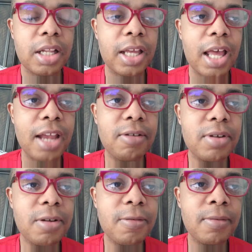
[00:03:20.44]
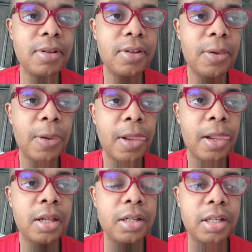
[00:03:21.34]
like I don't know,
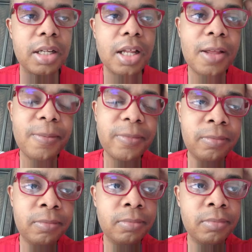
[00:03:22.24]
um,